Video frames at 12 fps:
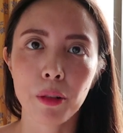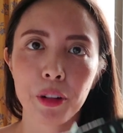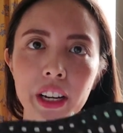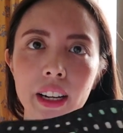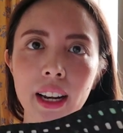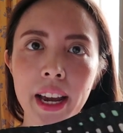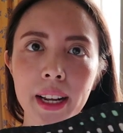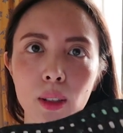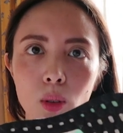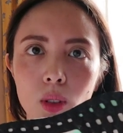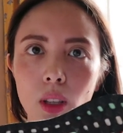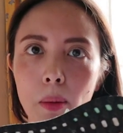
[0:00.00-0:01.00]
what I really
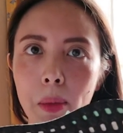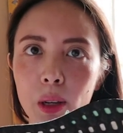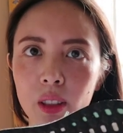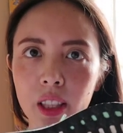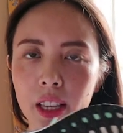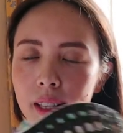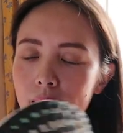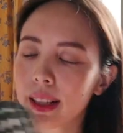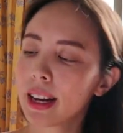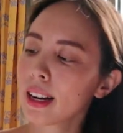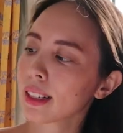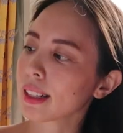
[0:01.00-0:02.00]
like about these
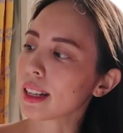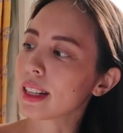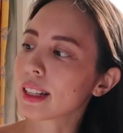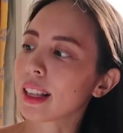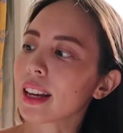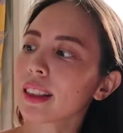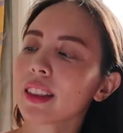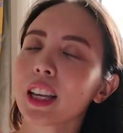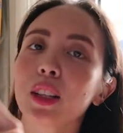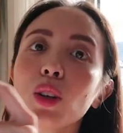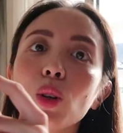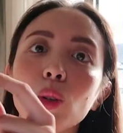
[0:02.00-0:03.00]
lugs is that
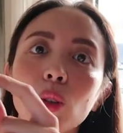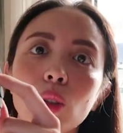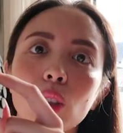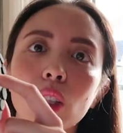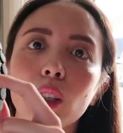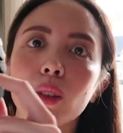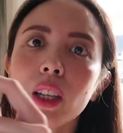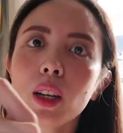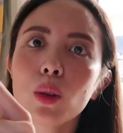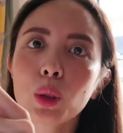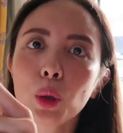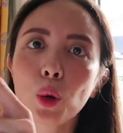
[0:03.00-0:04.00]
they don't, they
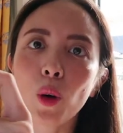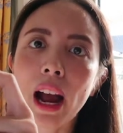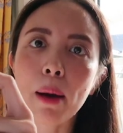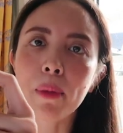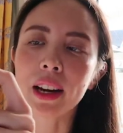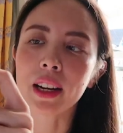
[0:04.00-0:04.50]
don't grab